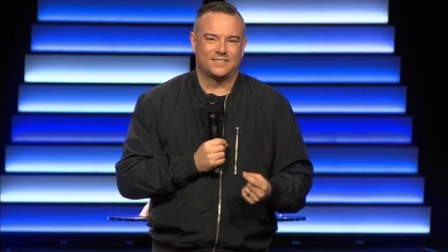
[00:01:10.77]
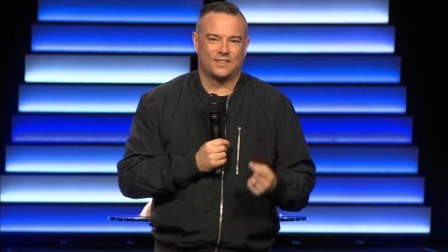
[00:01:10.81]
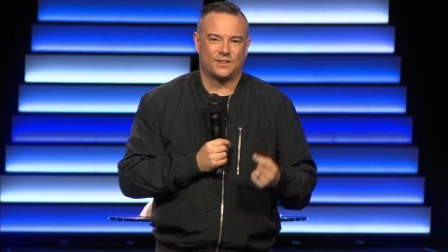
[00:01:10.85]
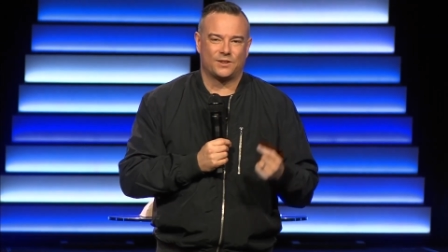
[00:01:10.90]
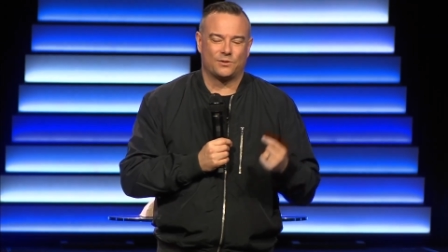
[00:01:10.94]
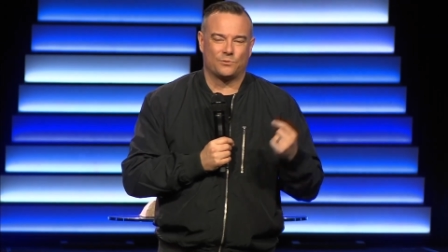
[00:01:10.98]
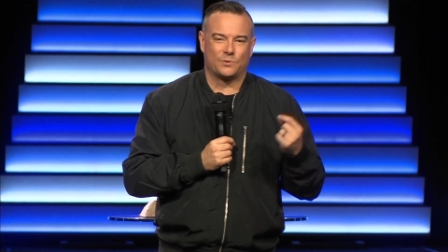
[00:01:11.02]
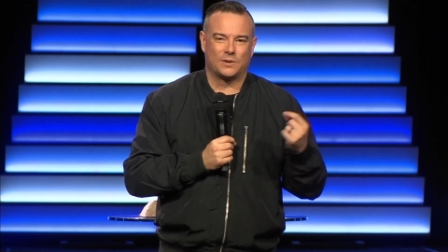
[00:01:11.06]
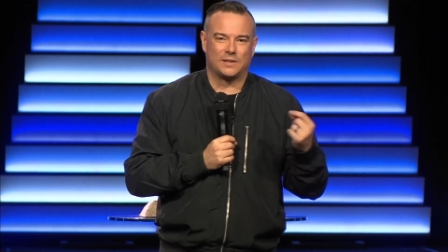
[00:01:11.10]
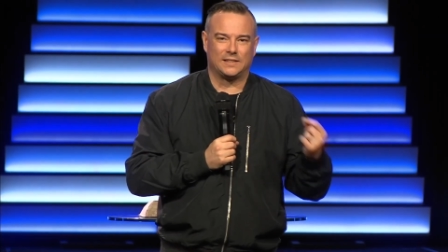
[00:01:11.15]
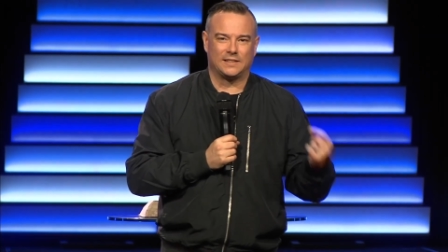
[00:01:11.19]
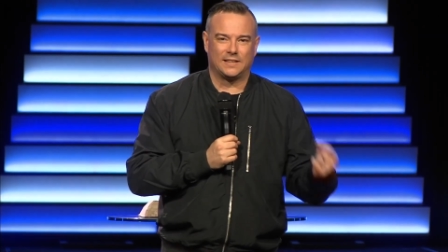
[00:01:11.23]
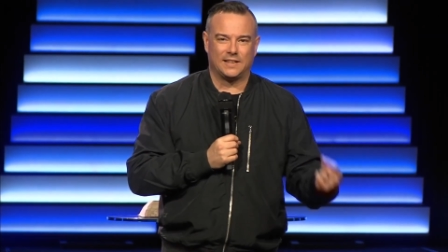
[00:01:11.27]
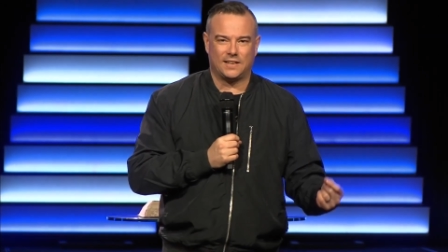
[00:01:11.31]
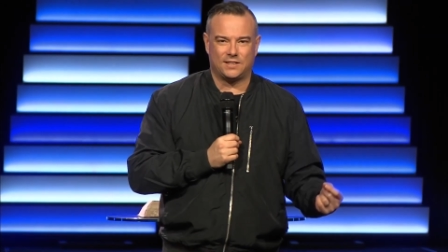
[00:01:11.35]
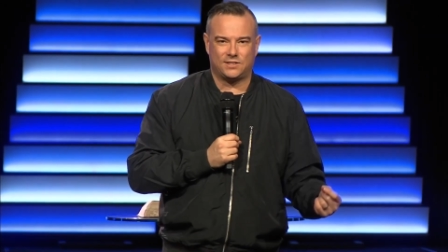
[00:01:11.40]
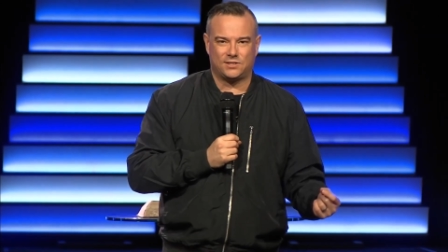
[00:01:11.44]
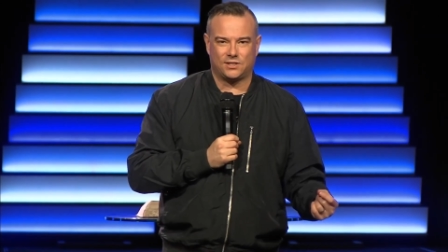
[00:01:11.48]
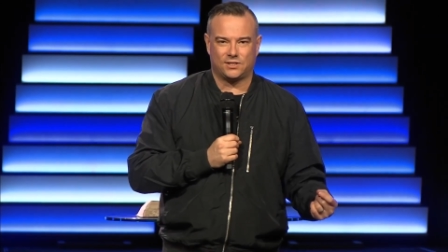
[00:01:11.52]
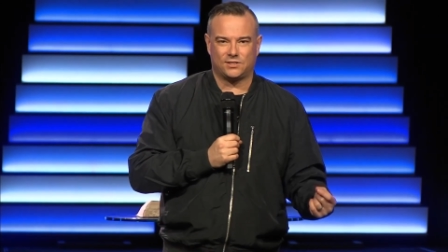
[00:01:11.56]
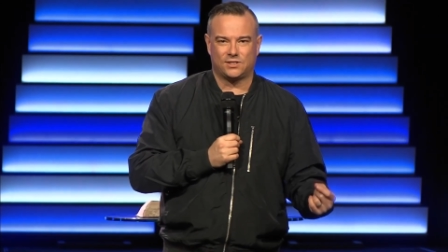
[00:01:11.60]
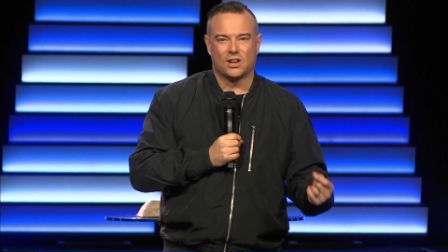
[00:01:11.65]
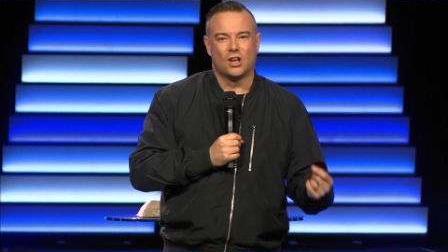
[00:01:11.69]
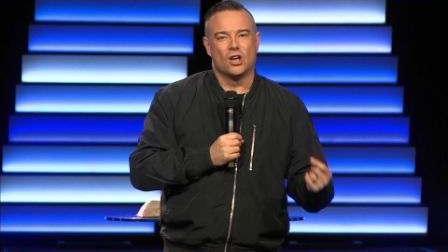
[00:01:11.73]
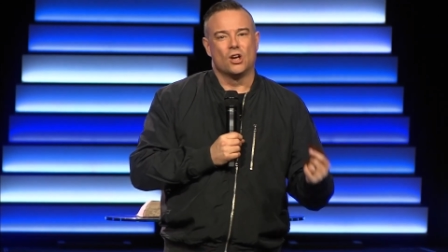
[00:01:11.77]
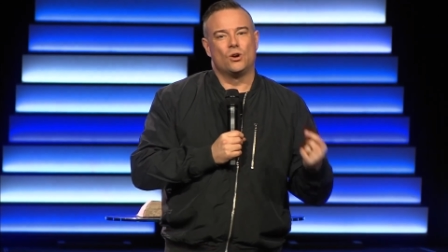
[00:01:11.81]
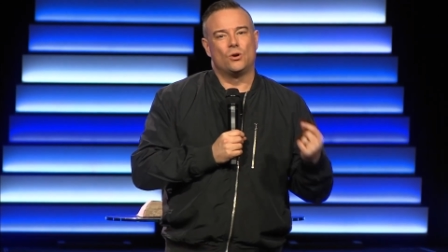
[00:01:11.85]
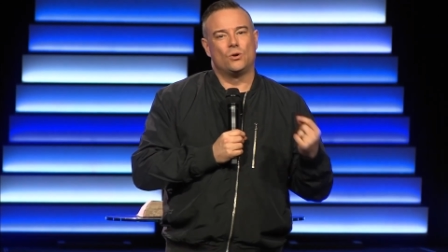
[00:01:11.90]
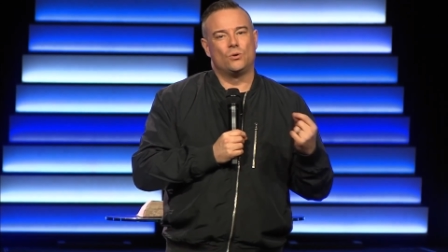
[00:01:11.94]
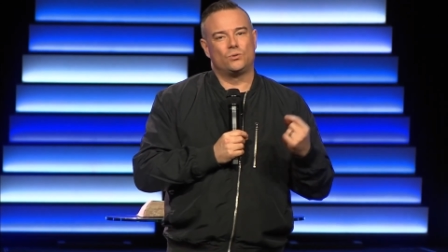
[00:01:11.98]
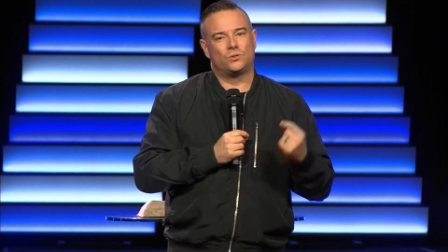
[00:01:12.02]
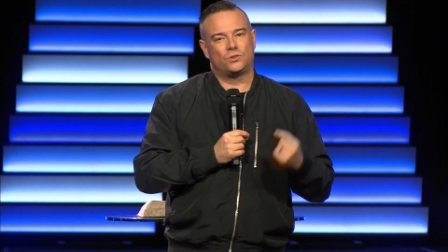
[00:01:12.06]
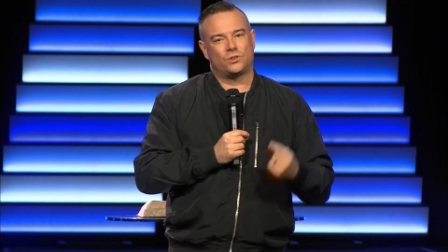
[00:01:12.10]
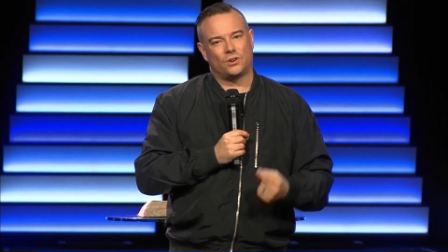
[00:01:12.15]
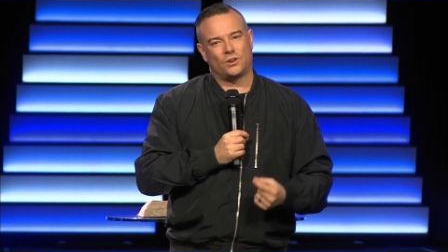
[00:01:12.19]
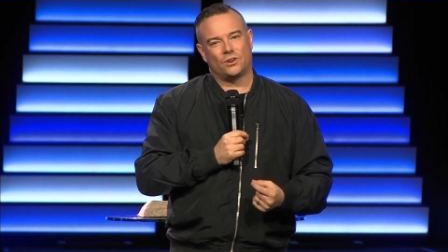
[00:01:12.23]
the religious
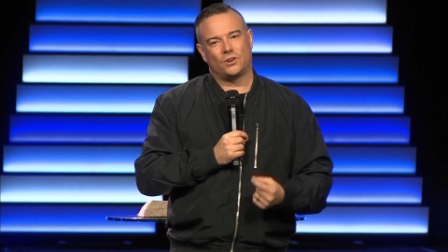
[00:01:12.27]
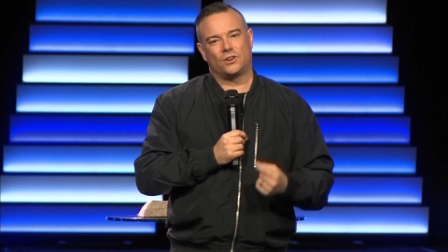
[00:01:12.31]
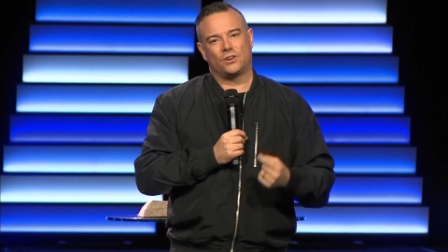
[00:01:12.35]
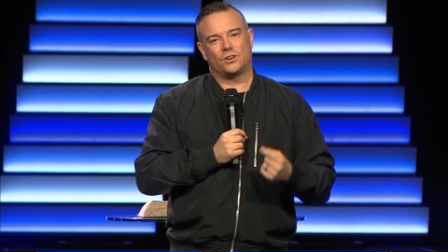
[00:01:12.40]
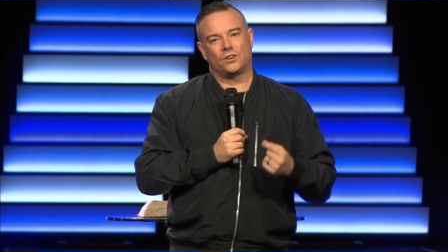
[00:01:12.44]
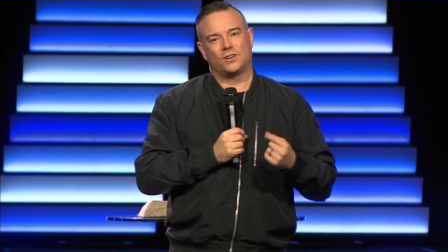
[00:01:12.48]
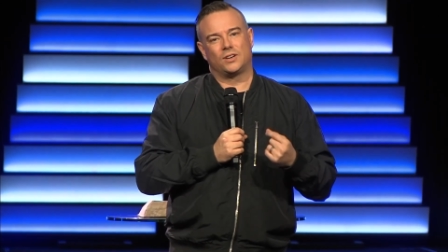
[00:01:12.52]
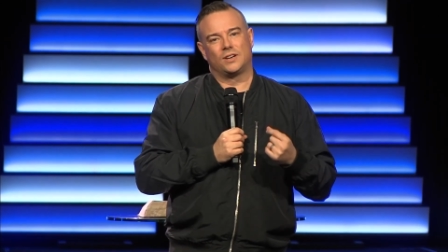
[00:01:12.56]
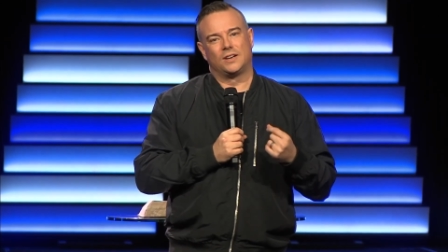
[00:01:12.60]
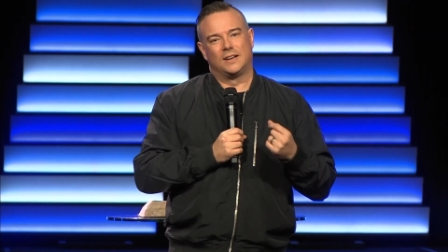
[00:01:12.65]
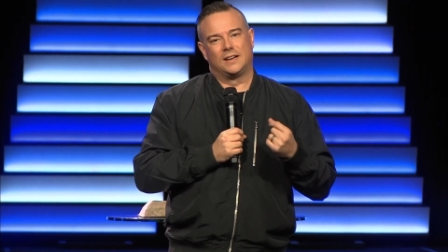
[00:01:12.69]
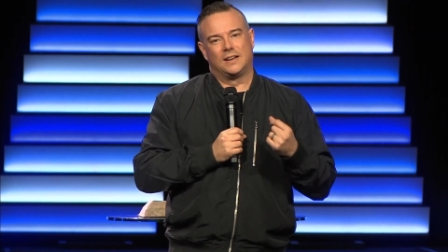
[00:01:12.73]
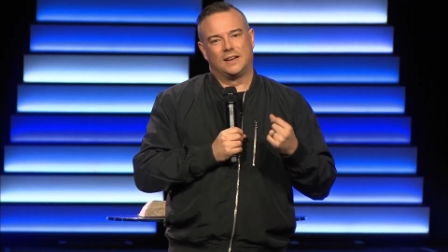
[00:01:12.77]
who turned